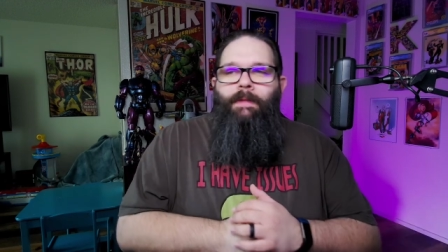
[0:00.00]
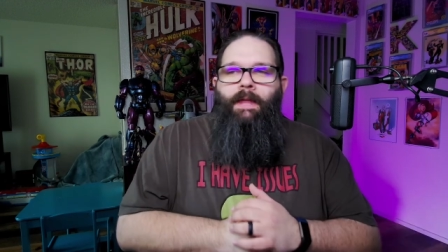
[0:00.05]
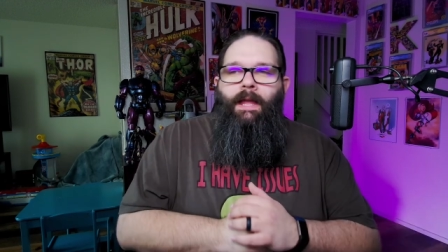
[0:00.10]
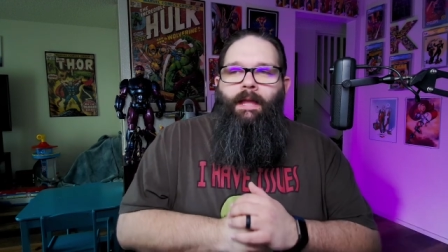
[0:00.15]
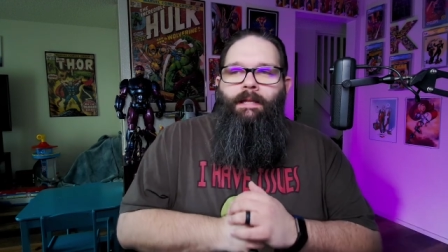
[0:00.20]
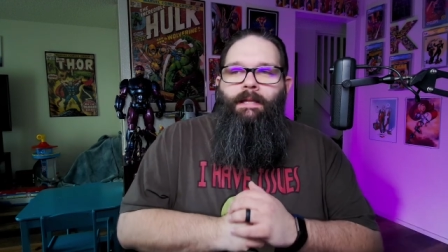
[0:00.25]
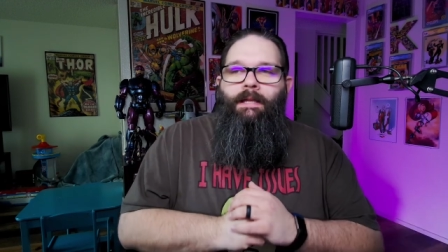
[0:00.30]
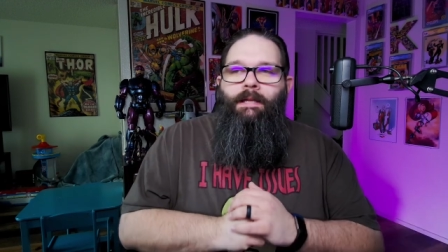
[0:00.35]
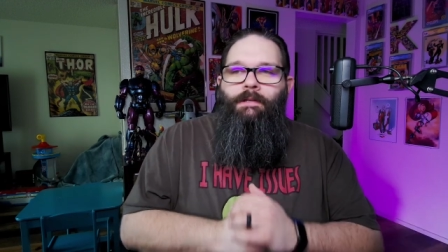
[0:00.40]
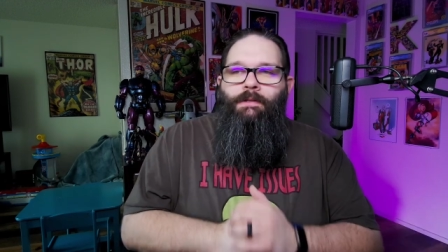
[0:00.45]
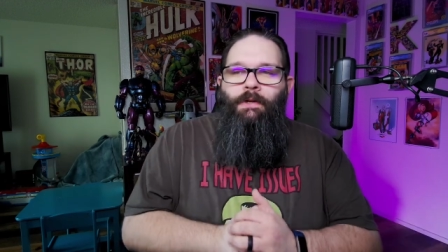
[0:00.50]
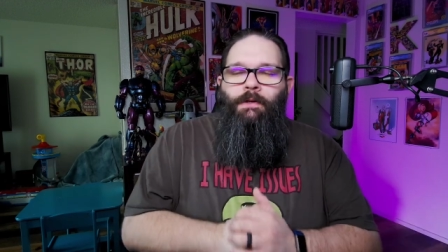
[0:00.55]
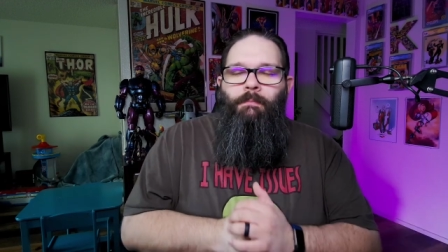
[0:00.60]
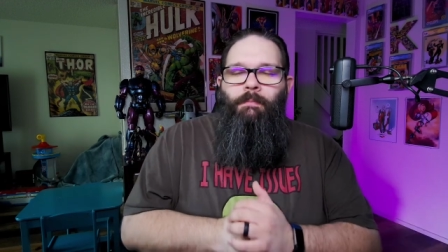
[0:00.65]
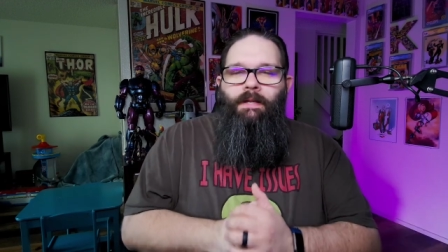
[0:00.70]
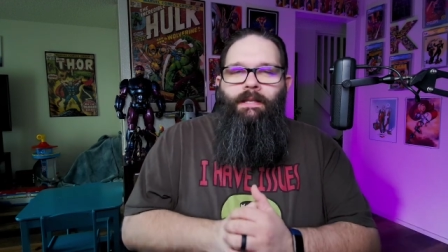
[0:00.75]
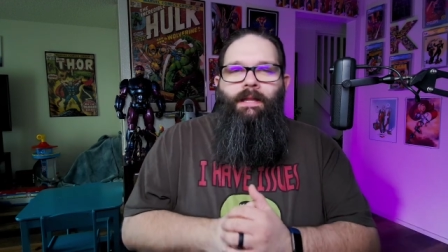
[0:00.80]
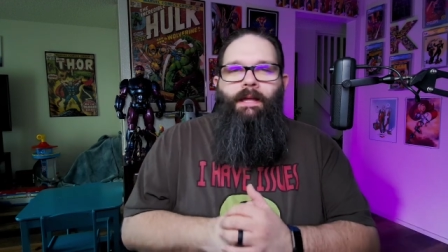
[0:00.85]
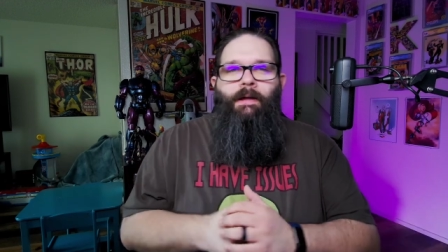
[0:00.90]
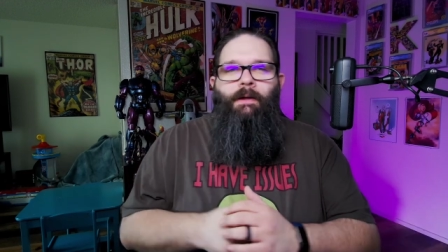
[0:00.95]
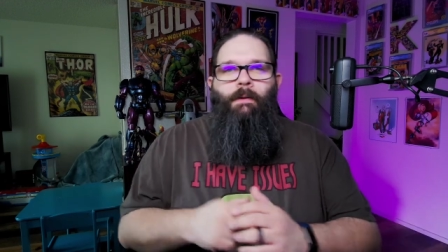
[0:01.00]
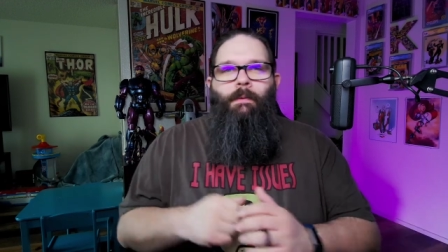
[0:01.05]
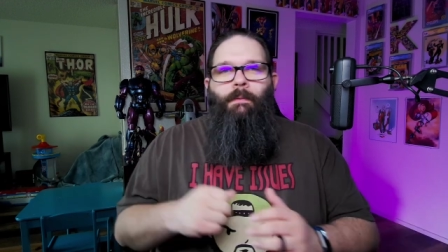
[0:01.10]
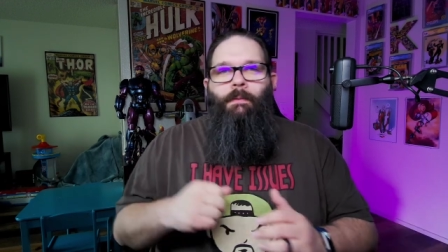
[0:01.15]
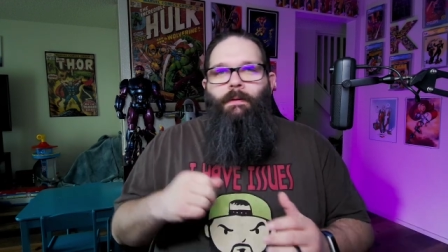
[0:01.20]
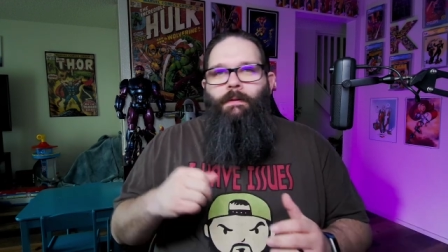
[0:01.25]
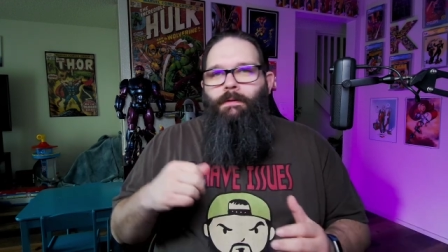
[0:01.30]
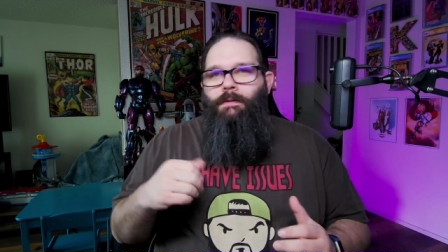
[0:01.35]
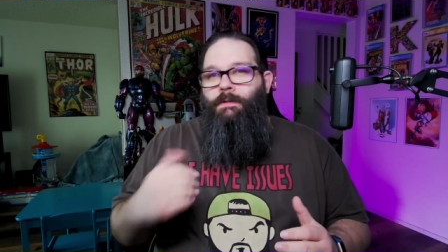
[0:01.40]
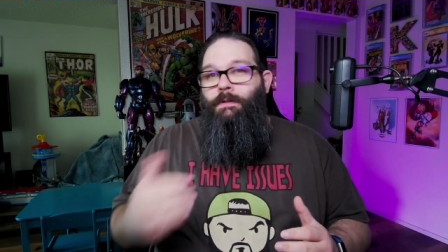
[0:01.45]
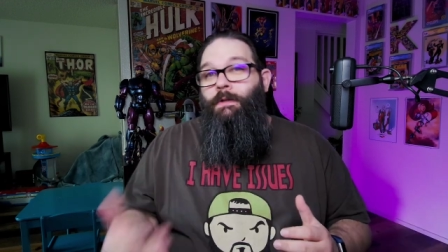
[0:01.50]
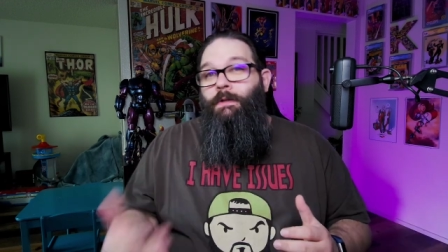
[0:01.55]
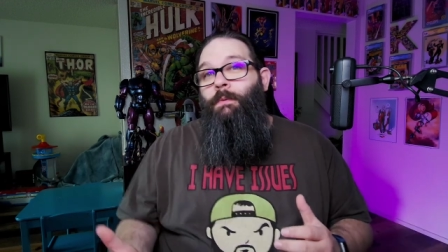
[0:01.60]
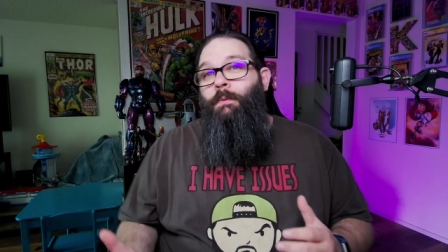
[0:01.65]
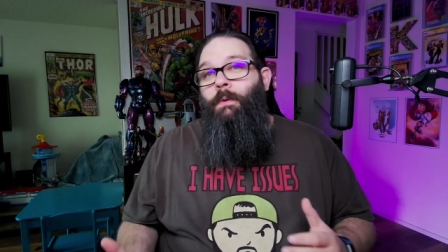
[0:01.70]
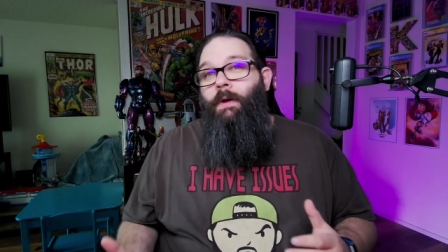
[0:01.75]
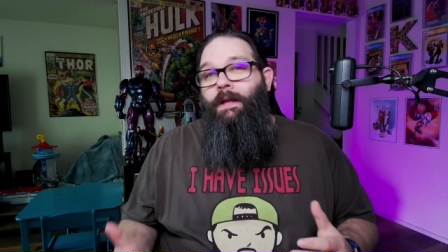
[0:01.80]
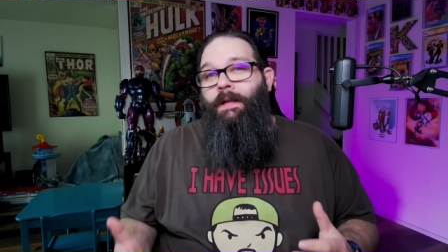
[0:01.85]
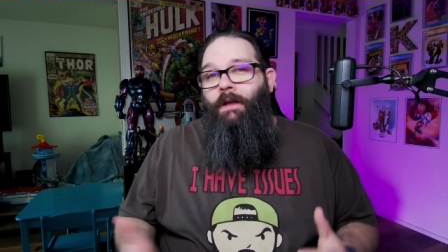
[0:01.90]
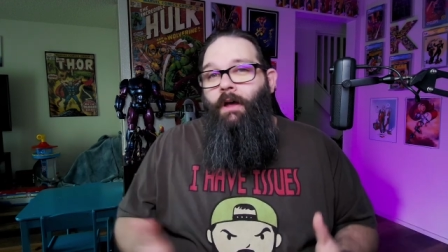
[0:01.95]
and he took me down
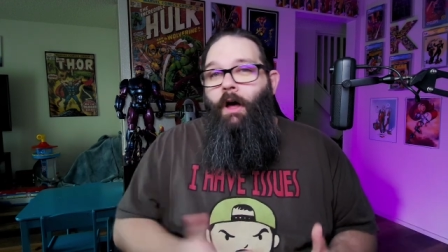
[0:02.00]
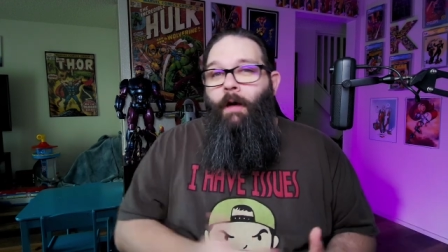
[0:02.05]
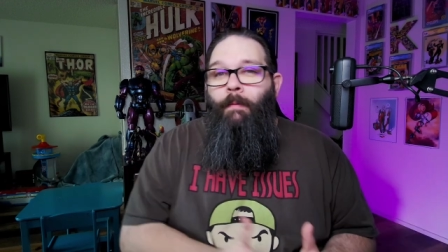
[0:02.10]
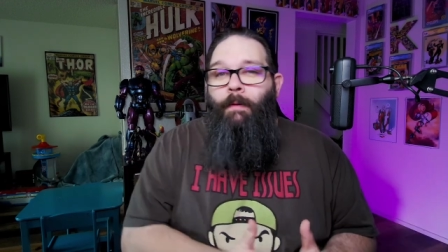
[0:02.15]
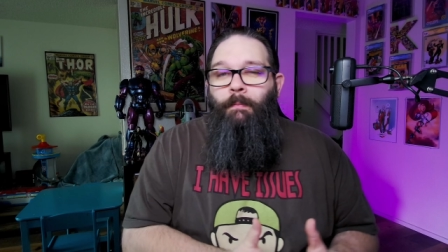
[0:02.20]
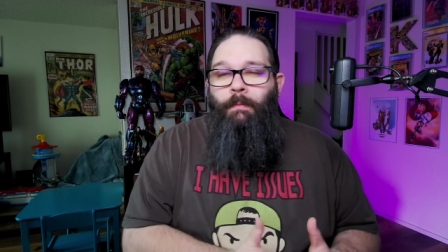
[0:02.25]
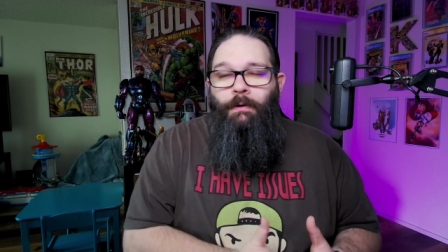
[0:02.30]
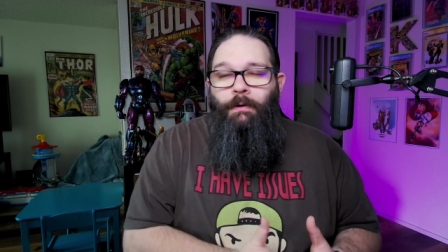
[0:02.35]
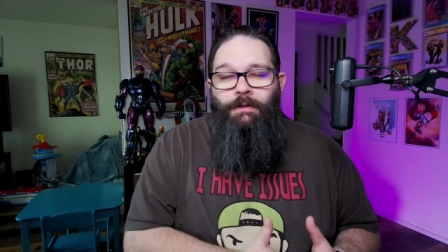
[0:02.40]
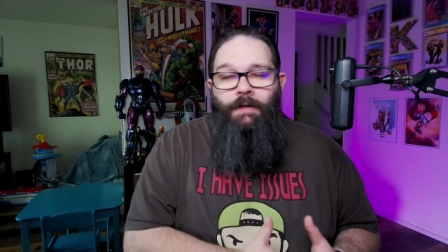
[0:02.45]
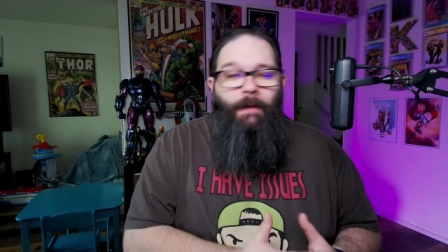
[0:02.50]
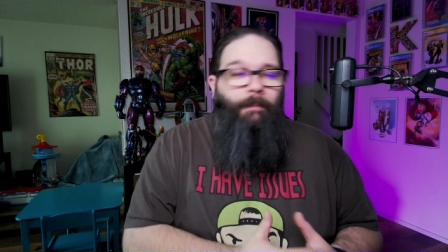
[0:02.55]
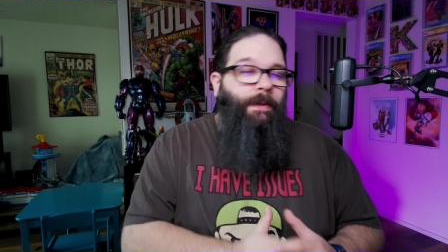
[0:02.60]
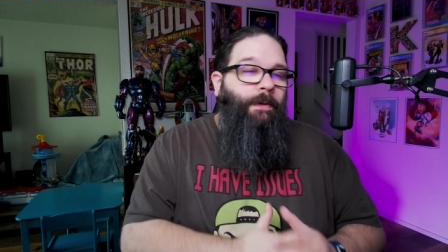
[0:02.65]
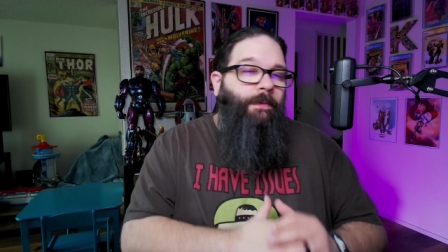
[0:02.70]
to a comic book shop.